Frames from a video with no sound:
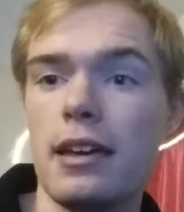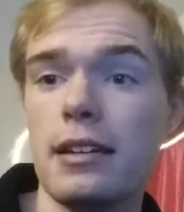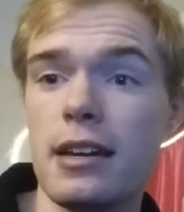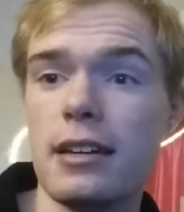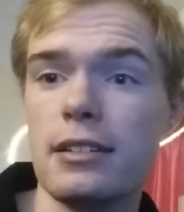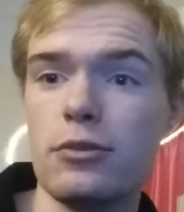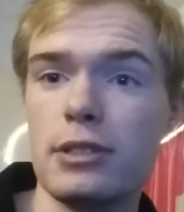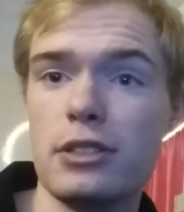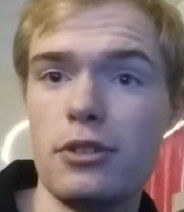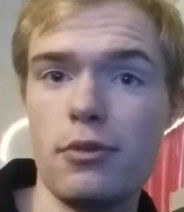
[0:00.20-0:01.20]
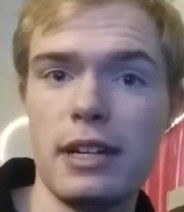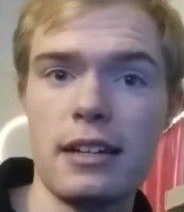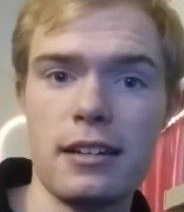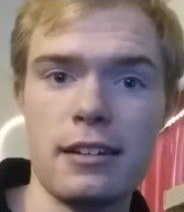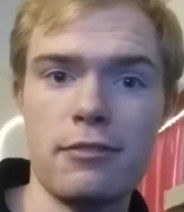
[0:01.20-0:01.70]
Hey guys, what's going
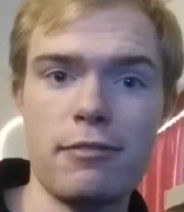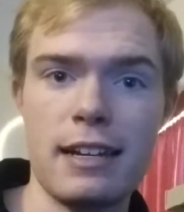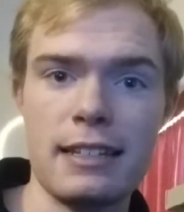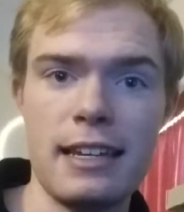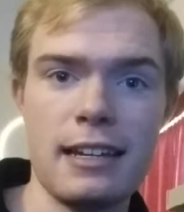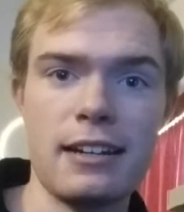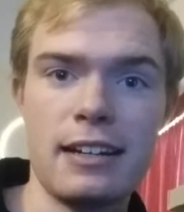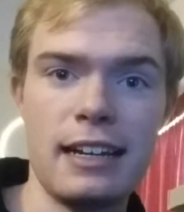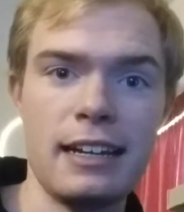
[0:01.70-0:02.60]
on? Red here,